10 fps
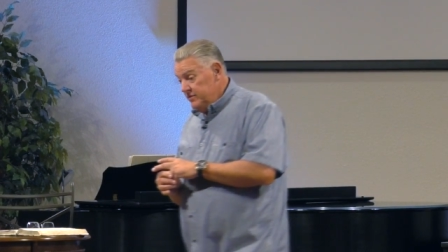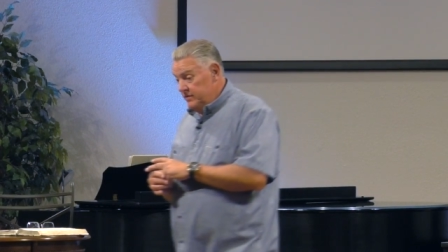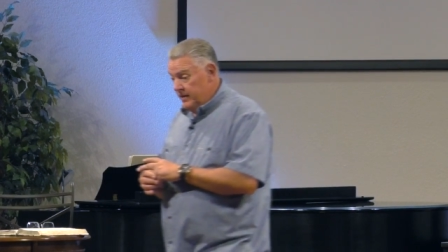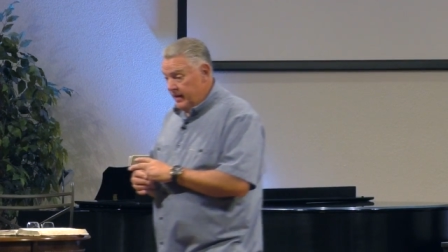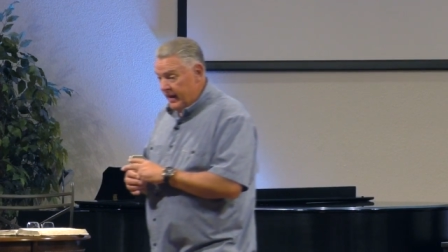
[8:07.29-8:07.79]

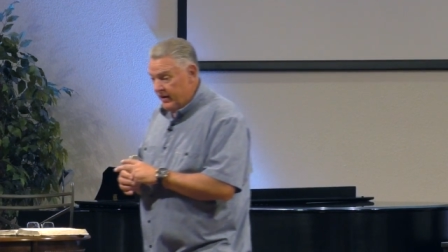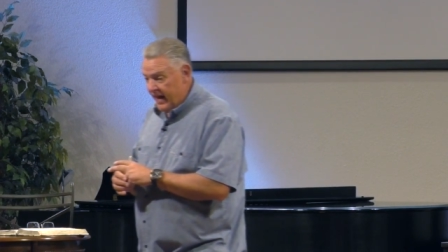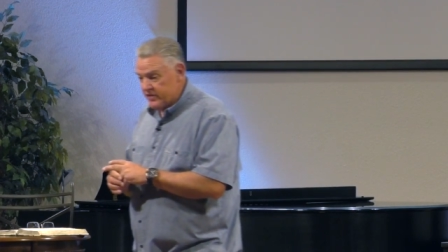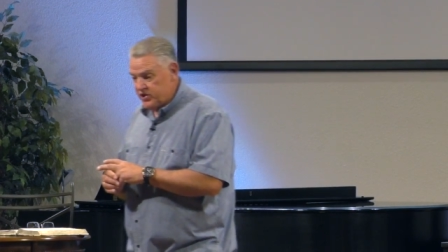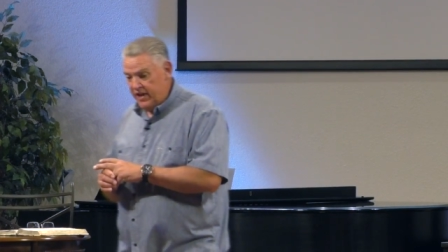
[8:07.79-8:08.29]
and
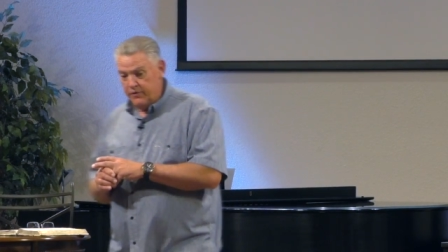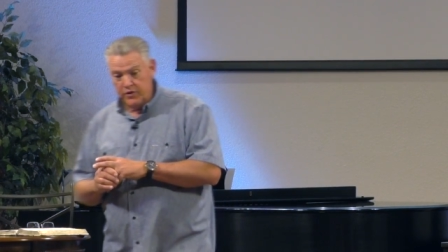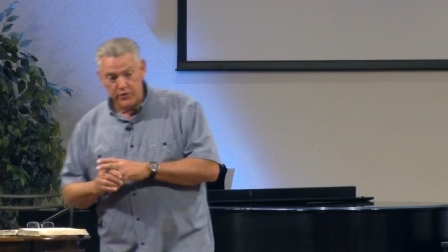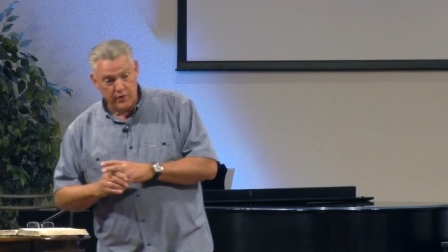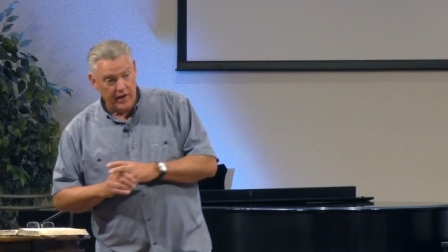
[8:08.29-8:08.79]
as
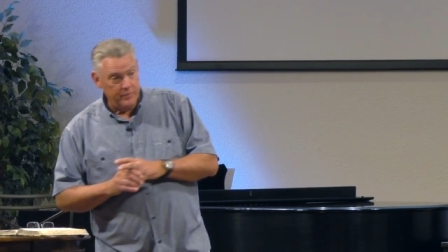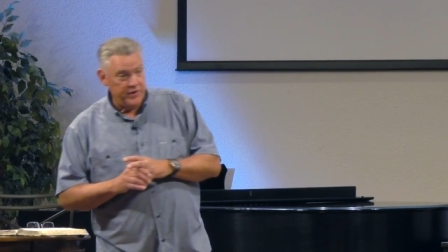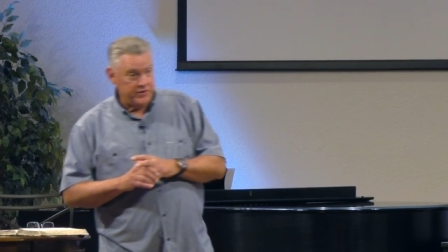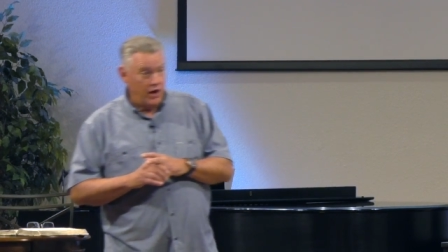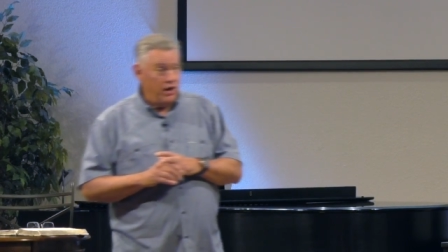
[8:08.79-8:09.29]
Stephen grew up,
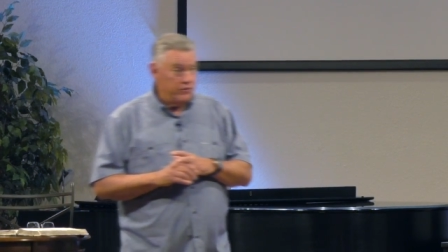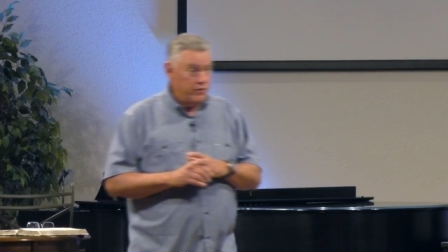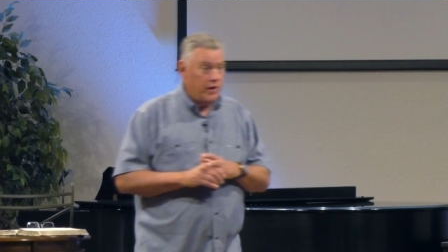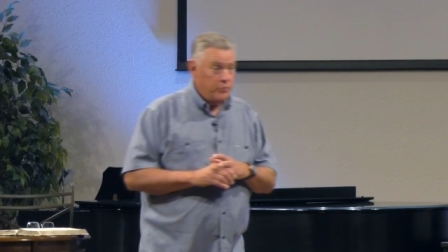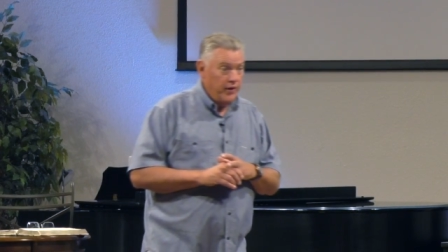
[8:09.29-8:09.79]
this dog
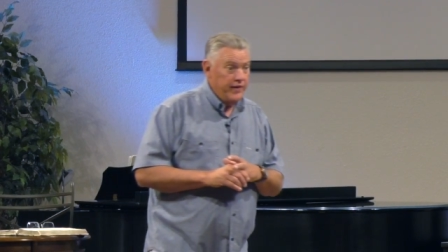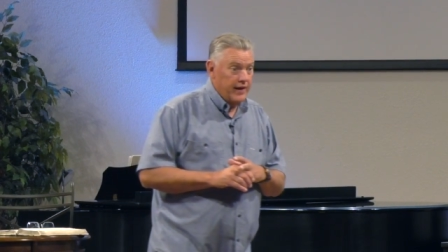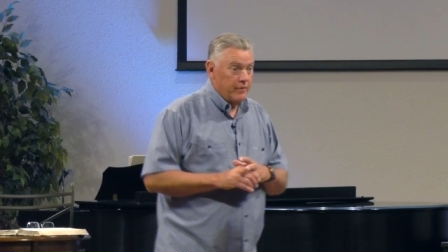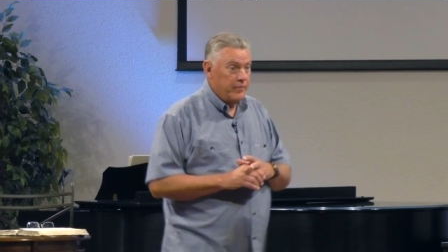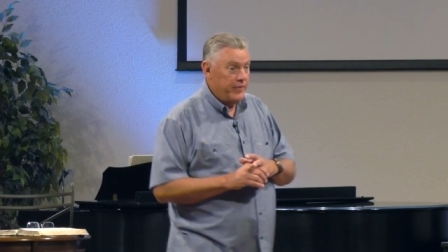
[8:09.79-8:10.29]
grew up with
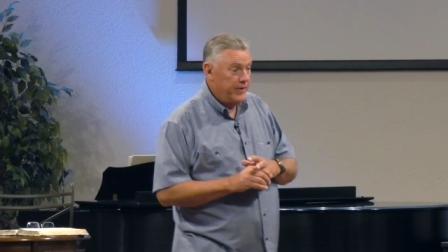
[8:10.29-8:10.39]
him.